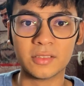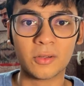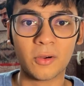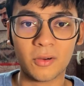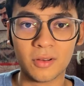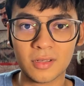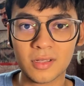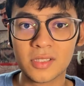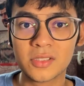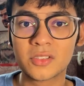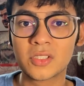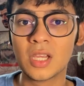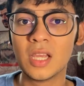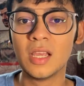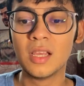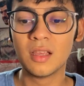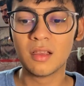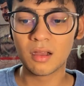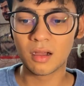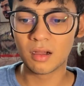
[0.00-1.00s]
college.
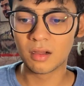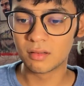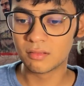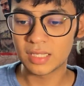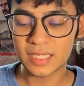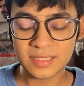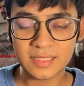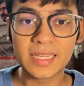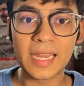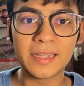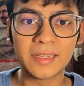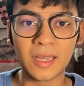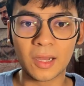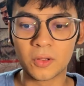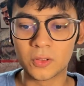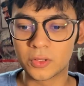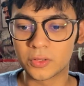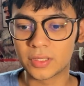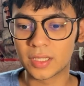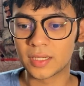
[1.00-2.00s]
Let's get
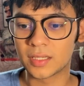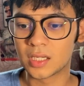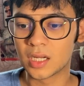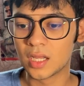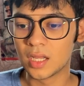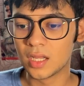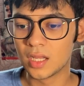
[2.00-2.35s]
down to that.